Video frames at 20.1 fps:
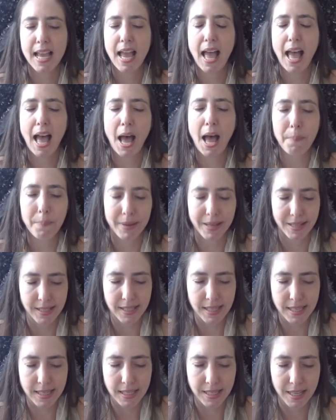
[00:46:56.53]

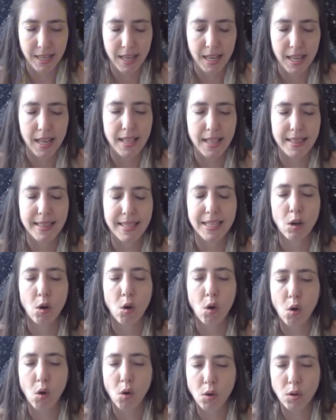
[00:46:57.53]
happens, the
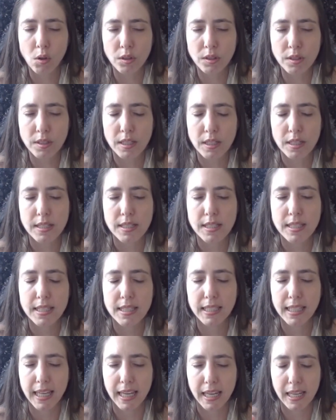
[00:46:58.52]
old
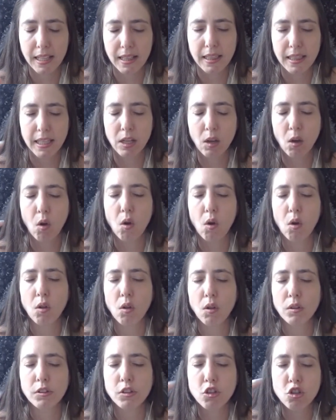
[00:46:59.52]
skin, the
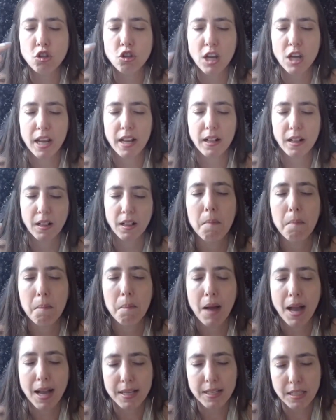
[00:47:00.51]
old shell
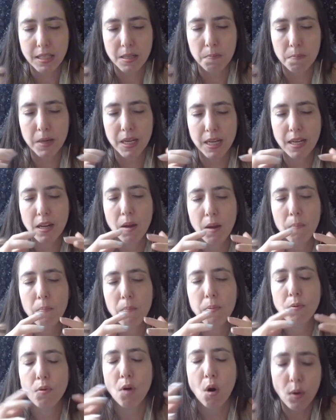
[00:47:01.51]
must be
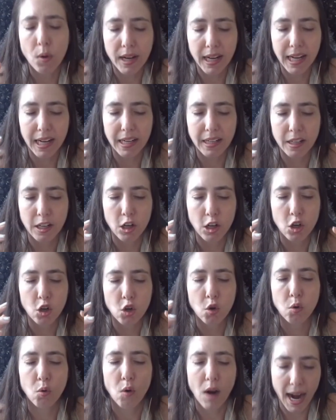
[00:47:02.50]
broken,
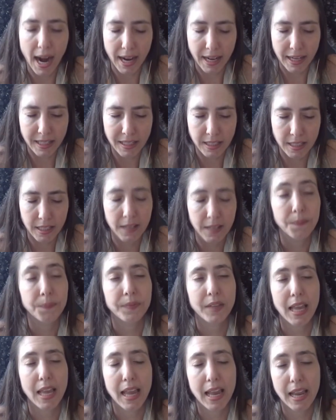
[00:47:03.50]
cracked,
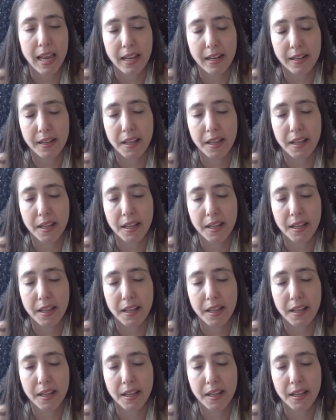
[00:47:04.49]
and